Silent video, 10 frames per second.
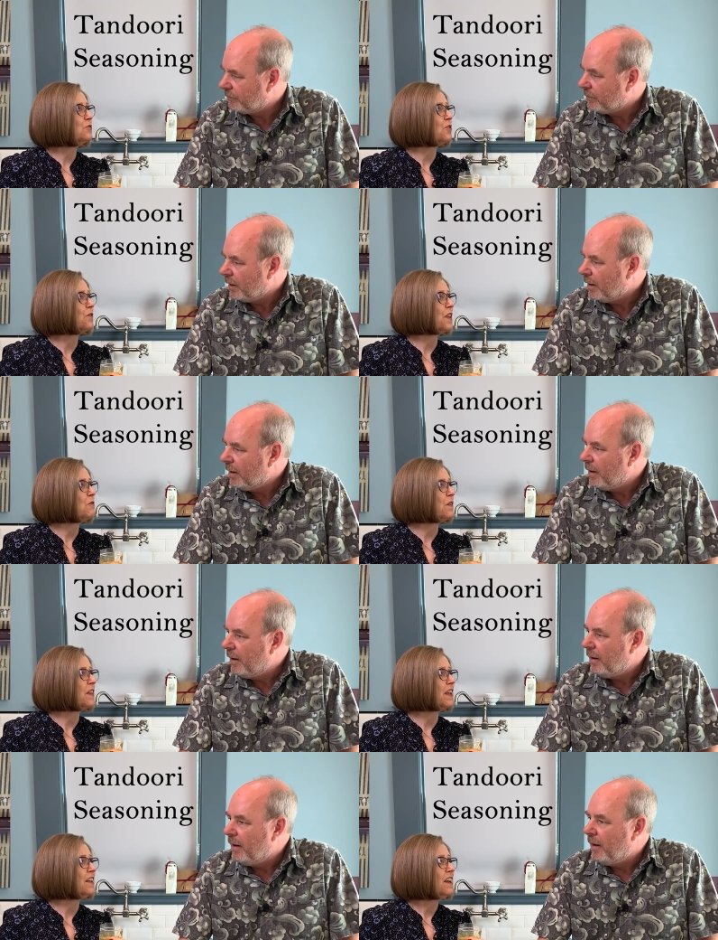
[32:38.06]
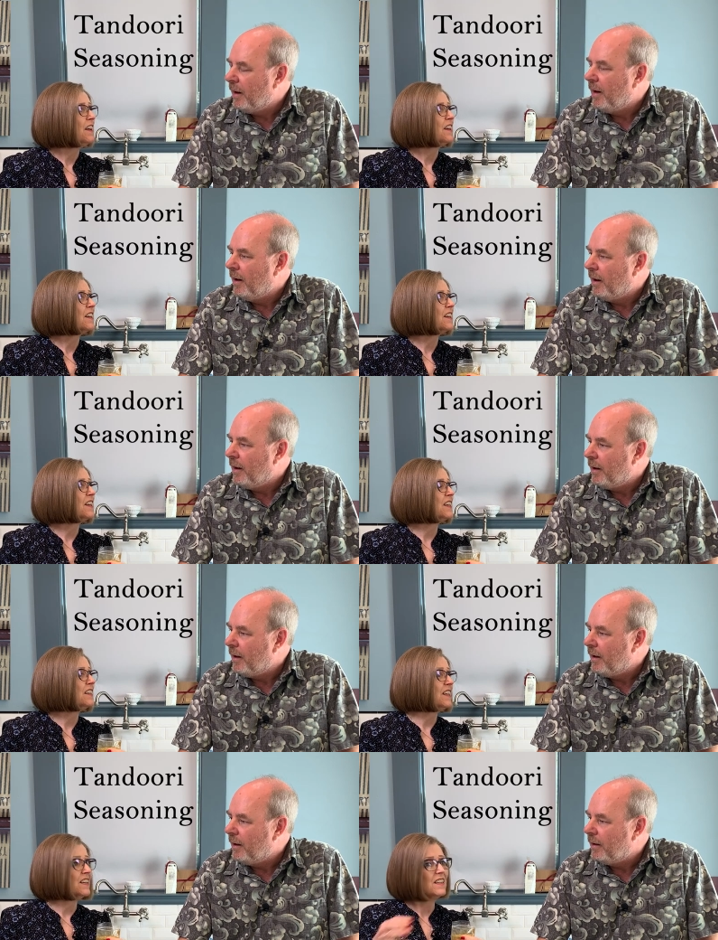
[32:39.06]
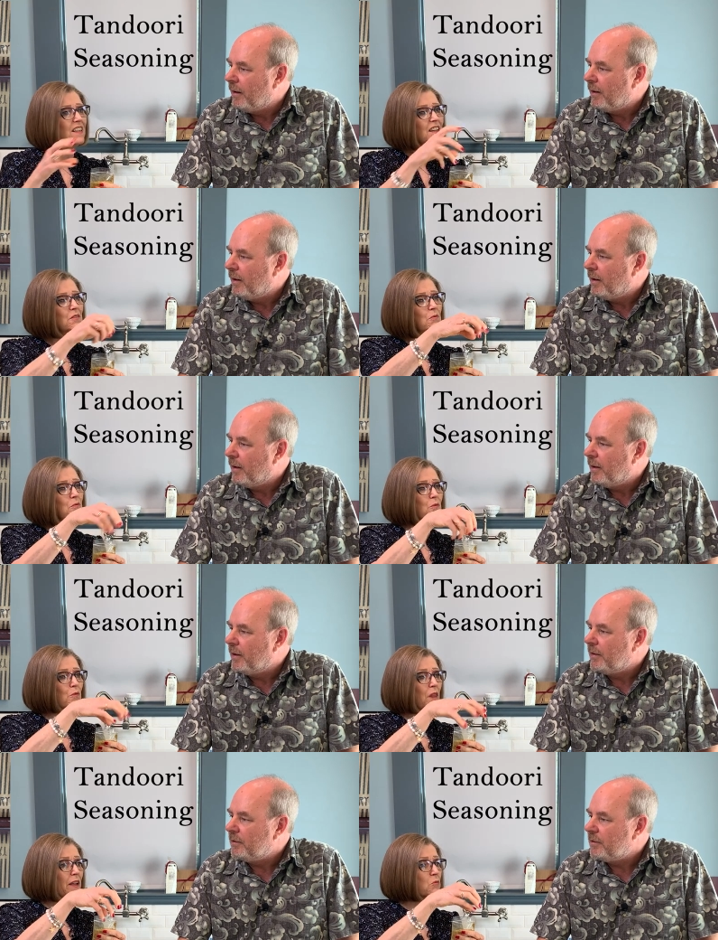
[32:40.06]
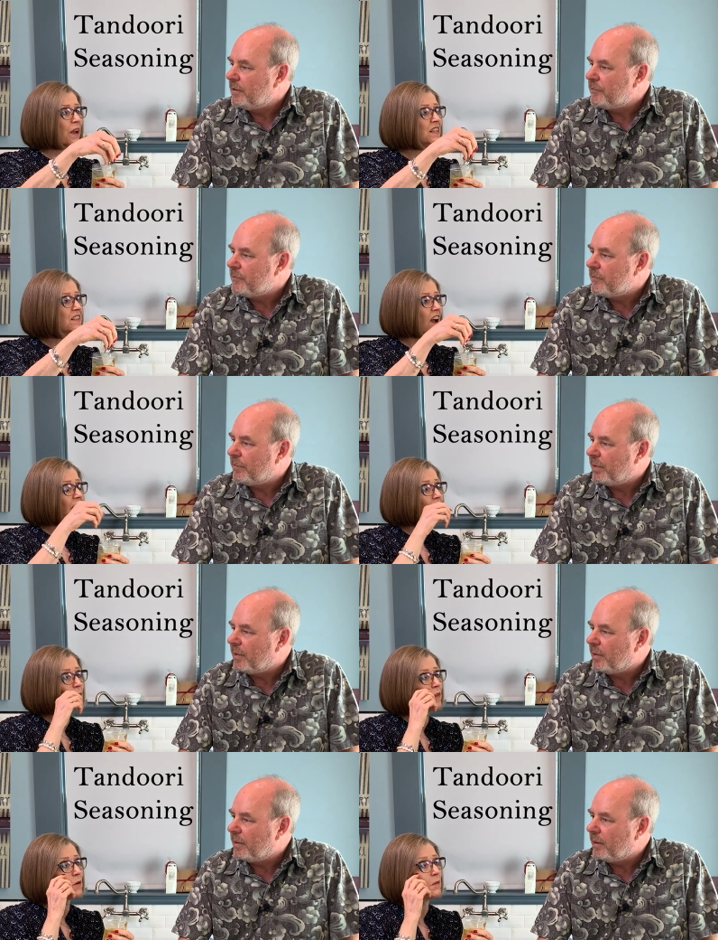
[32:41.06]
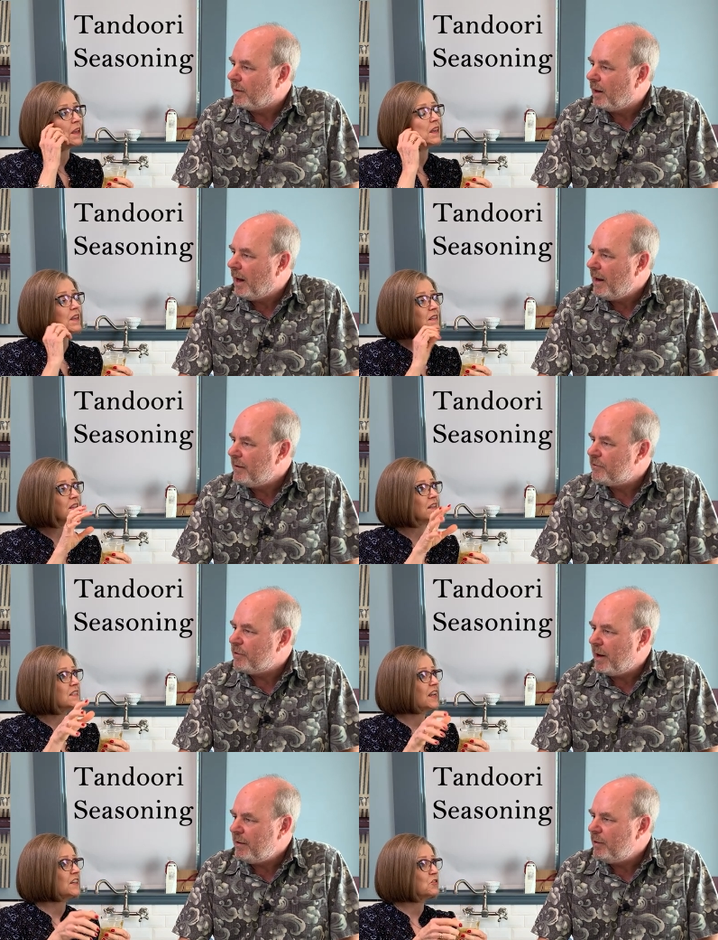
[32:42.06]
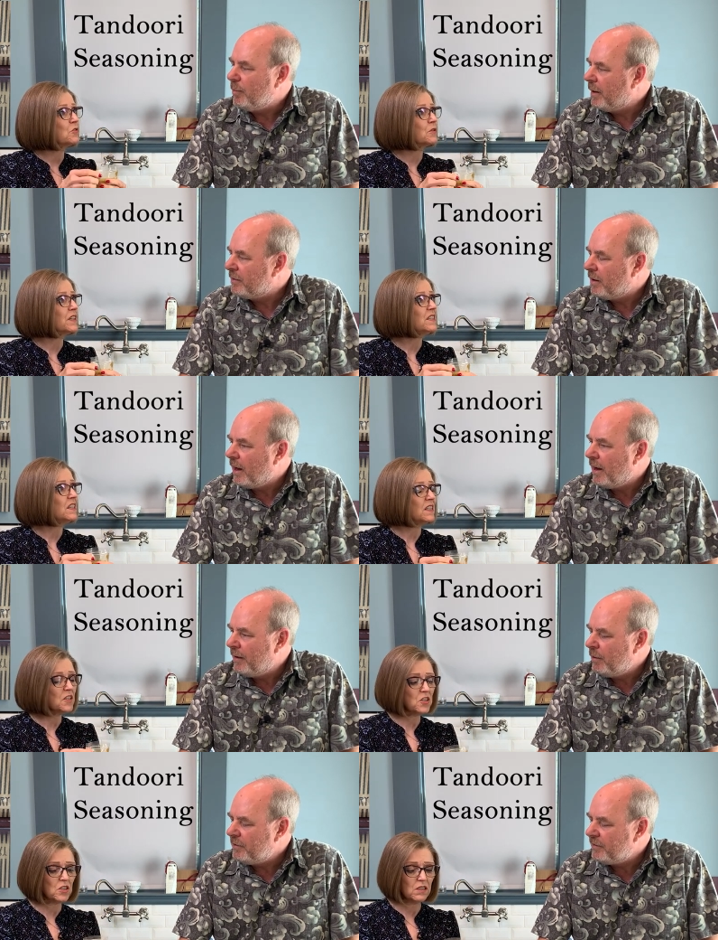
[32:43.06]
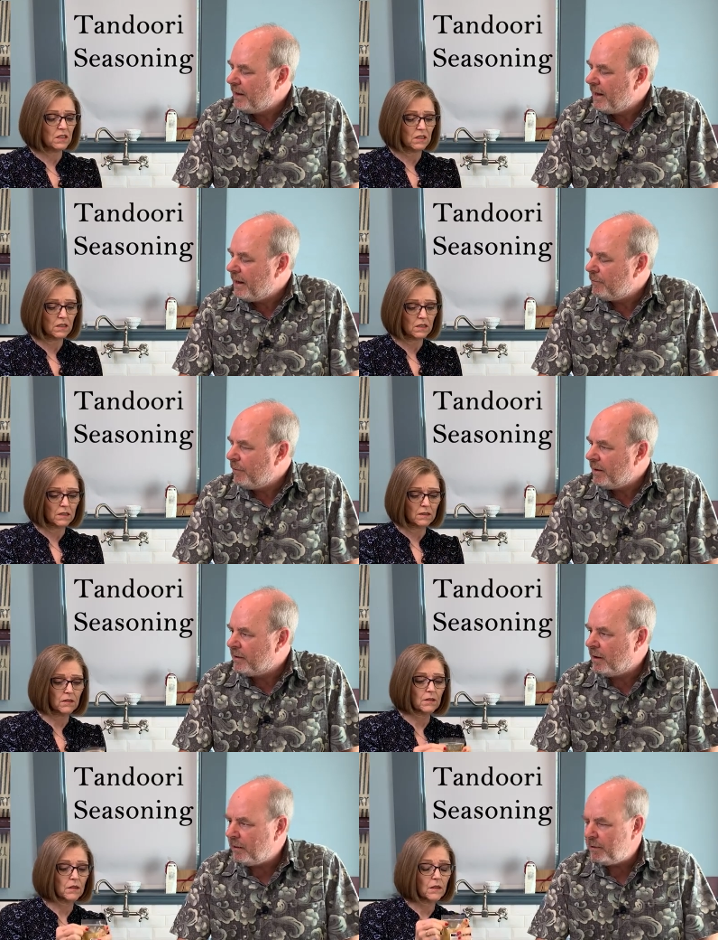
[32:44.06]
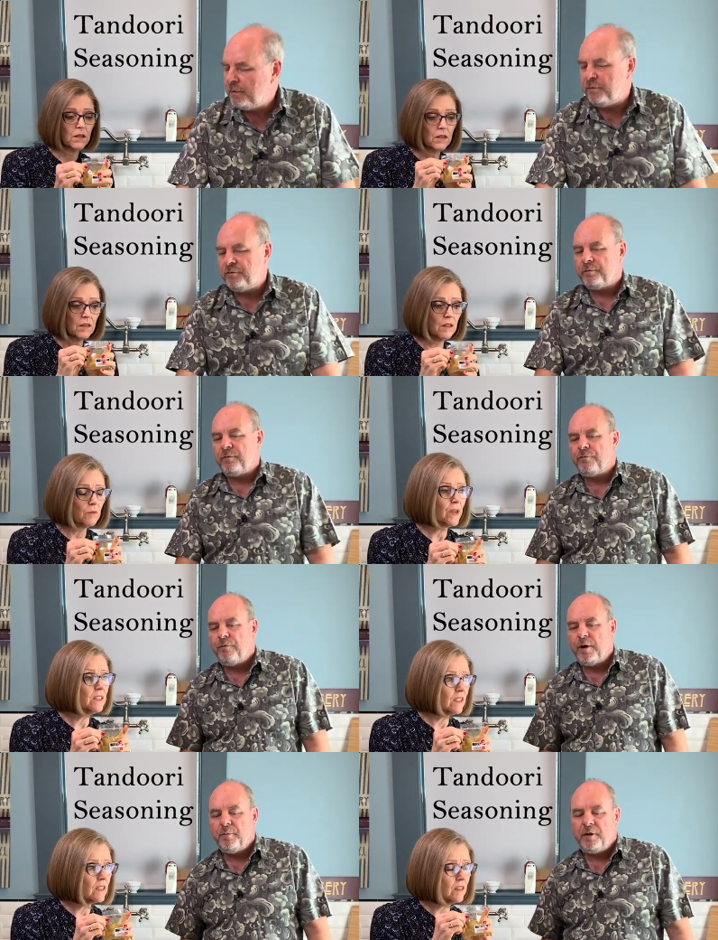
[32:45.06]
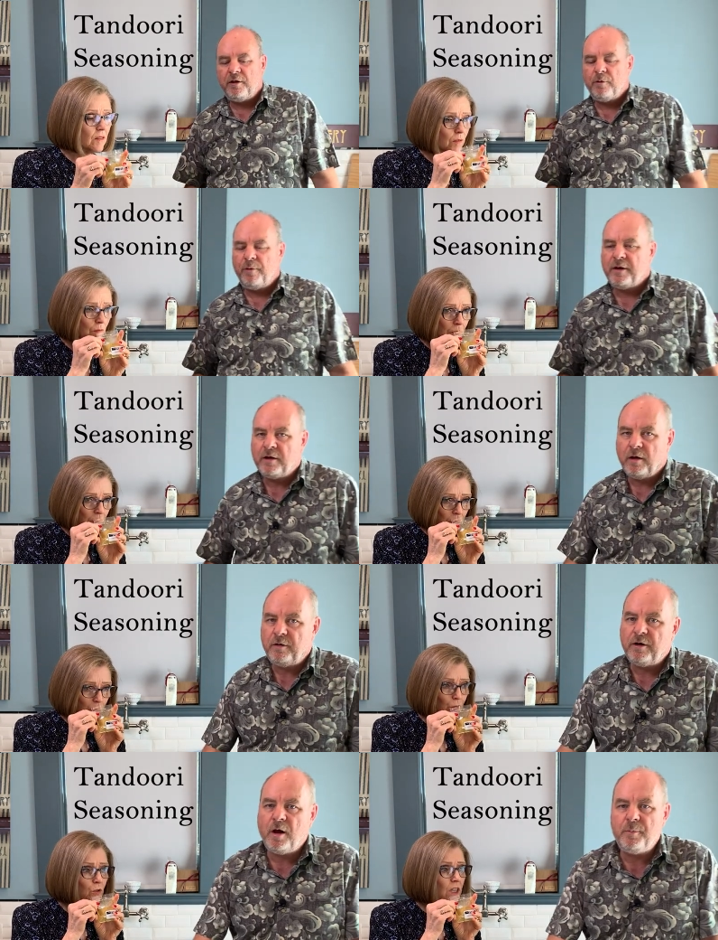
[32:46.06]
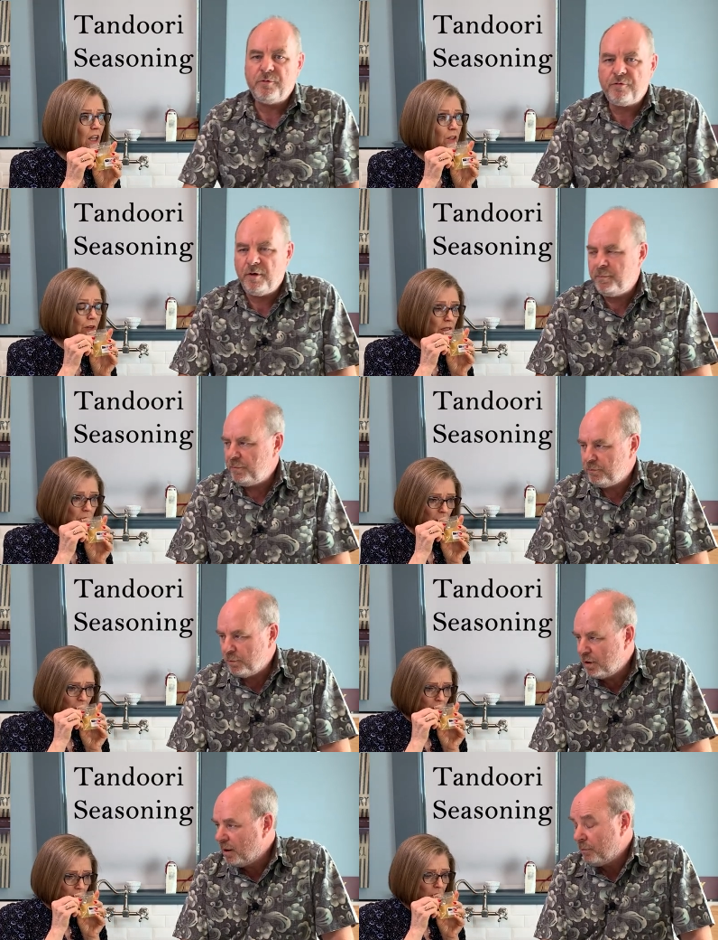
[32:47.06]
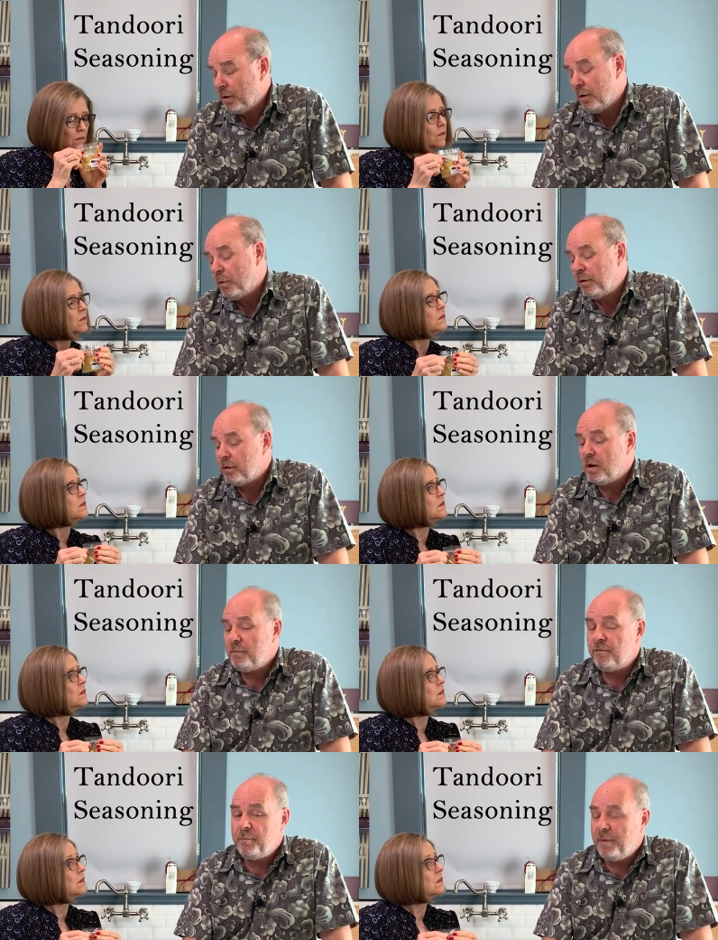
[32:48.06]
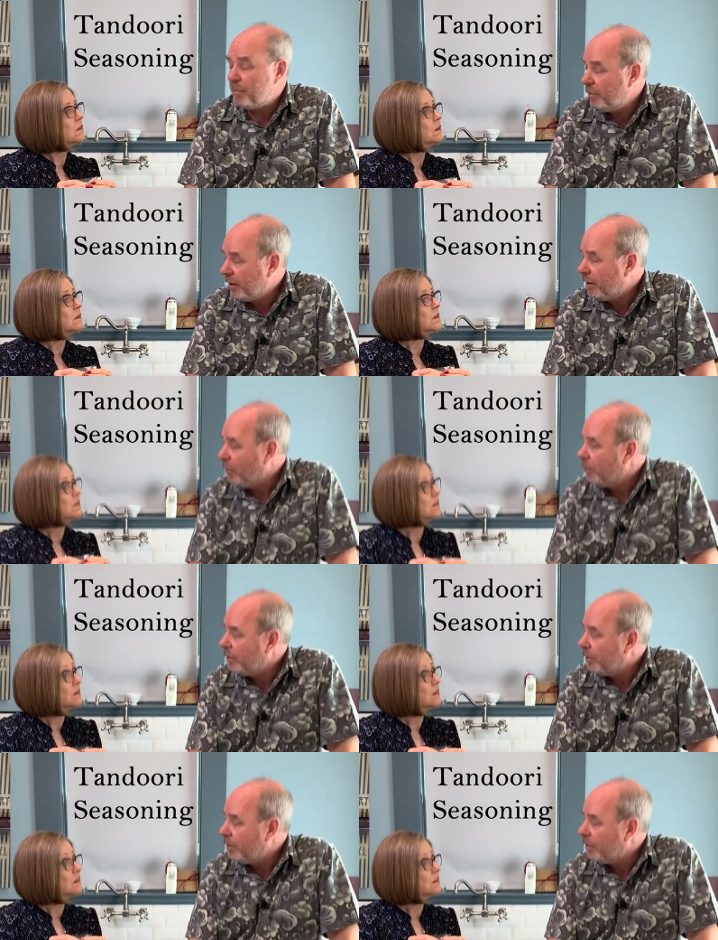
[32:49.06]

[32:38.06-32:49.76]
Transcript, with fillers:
Speaker 1: don't they? When they in India like red dye when they're making? I, so I don't know about dye. I know
Speaker 2: that they add red color. Red Frequently, the red color comes coloring. from will come well, or it'll come from paprika, or